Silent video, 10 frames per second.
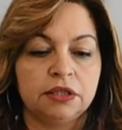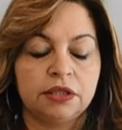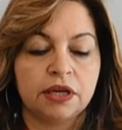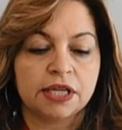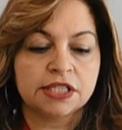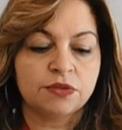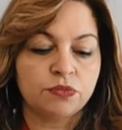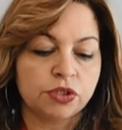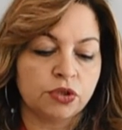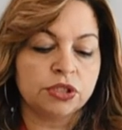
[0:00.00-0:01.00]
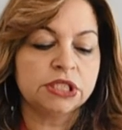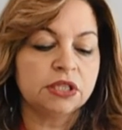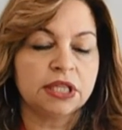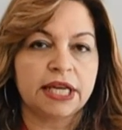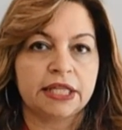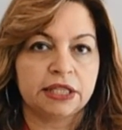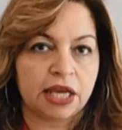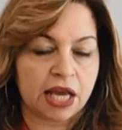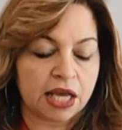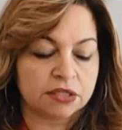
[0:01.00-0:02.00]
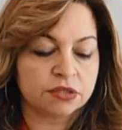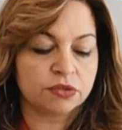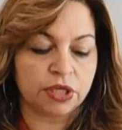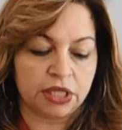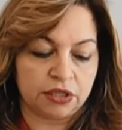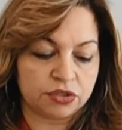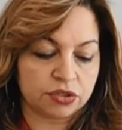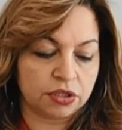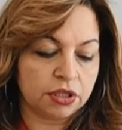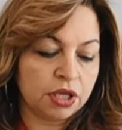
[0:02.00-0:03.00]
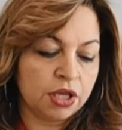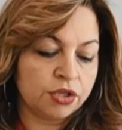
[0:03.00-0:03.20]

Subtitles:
the customer or the client has to initial.